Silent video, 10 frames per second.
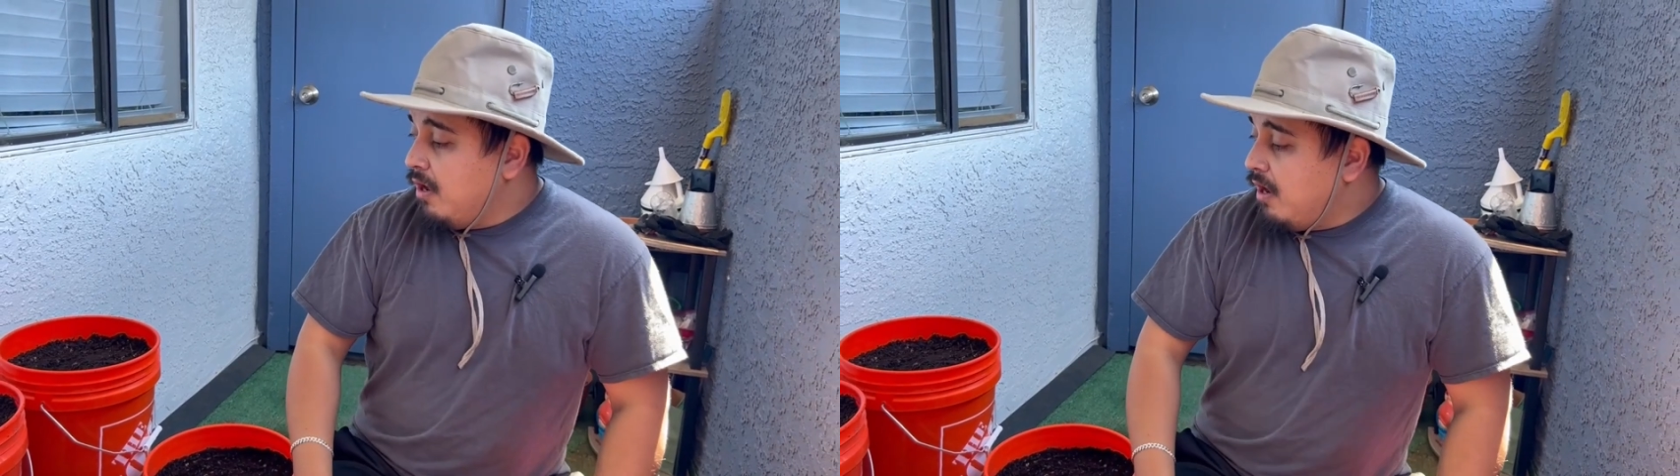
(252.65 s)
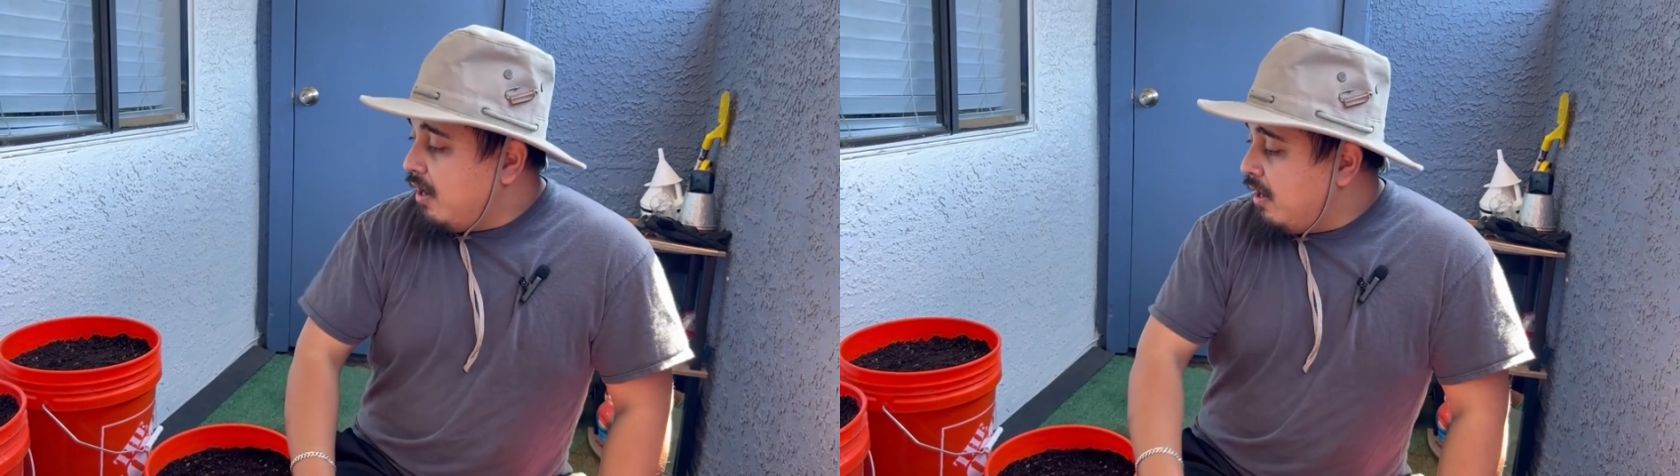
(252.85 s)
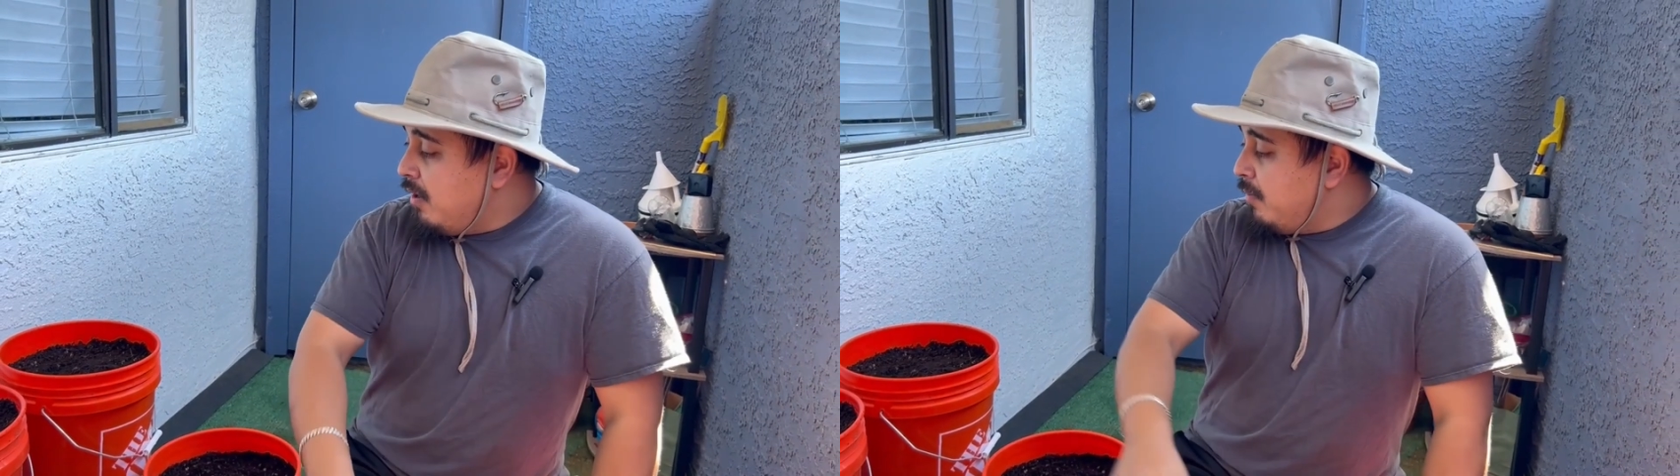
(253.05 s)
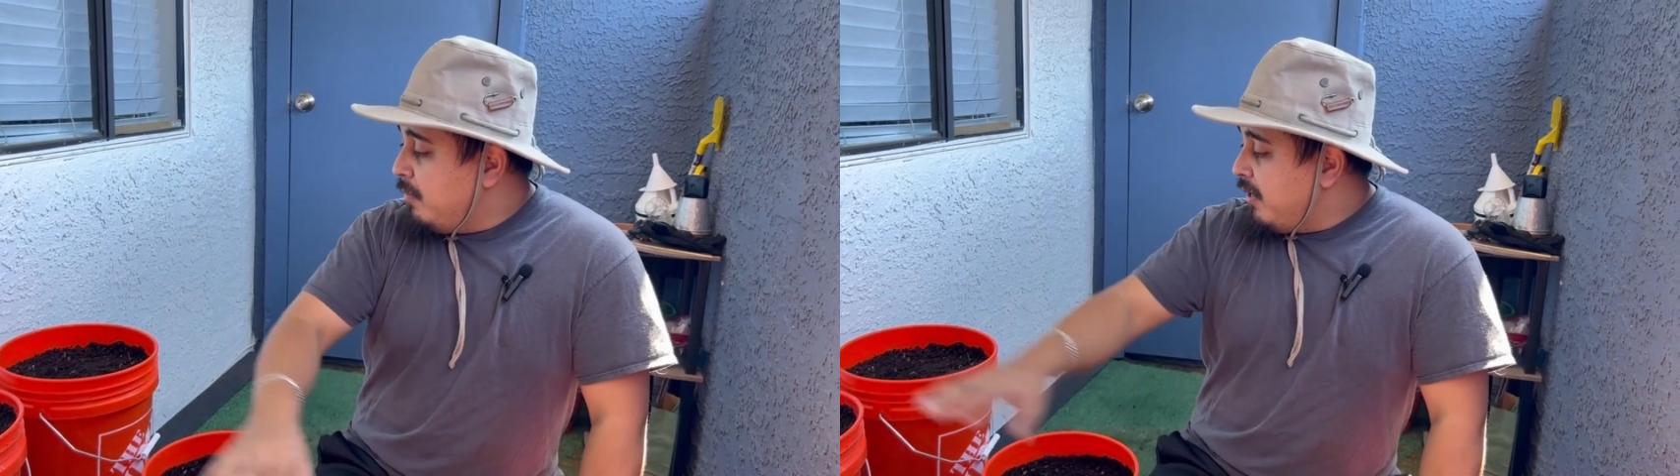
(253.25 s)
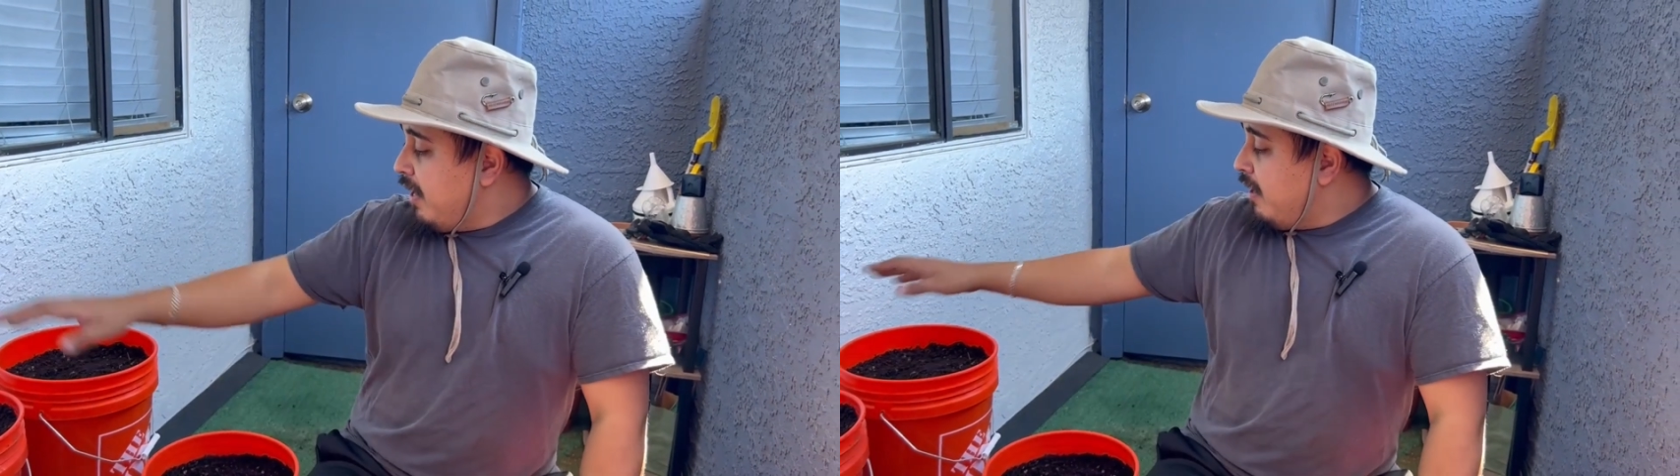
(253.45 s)

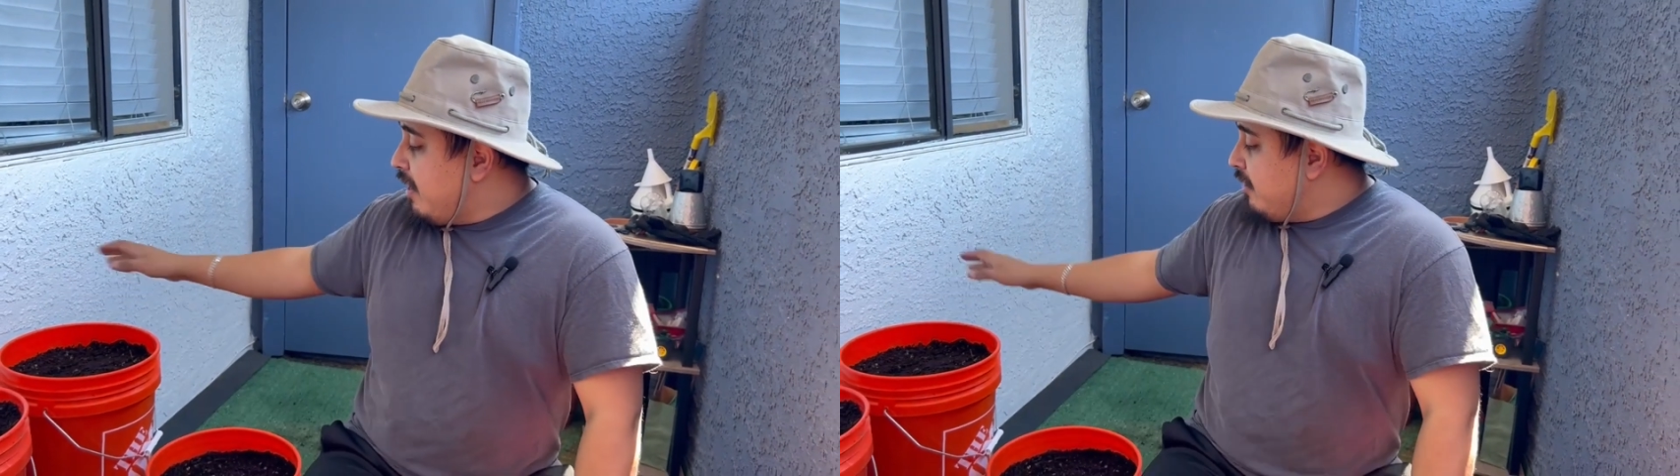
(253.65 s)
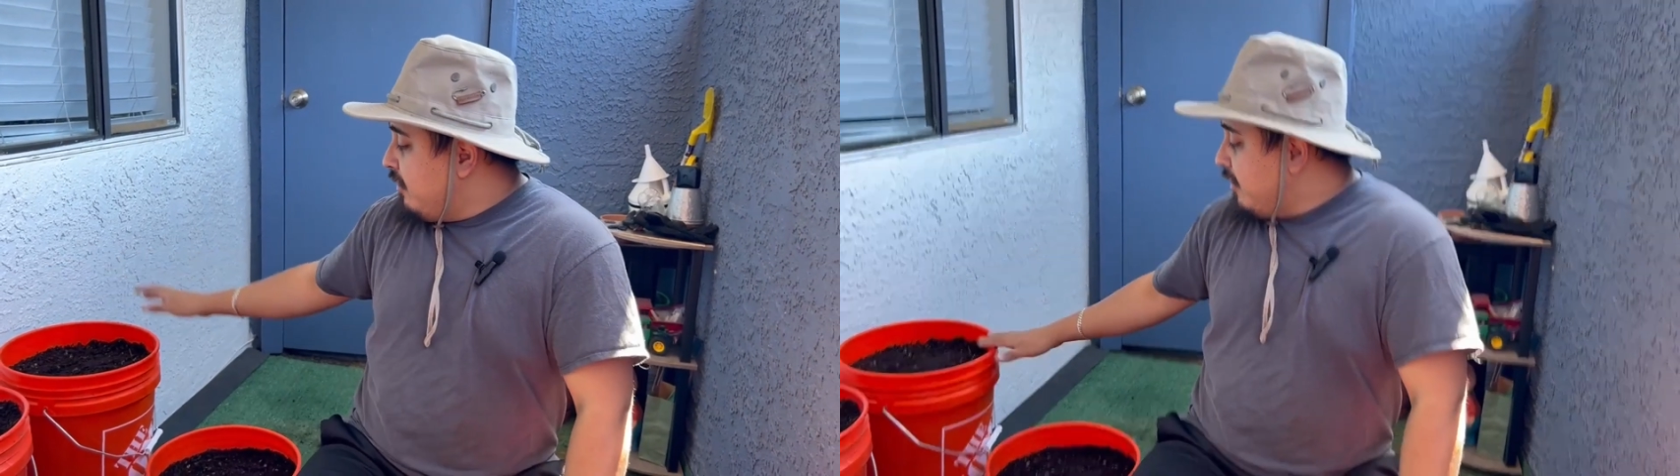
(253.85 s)
But yeah, I think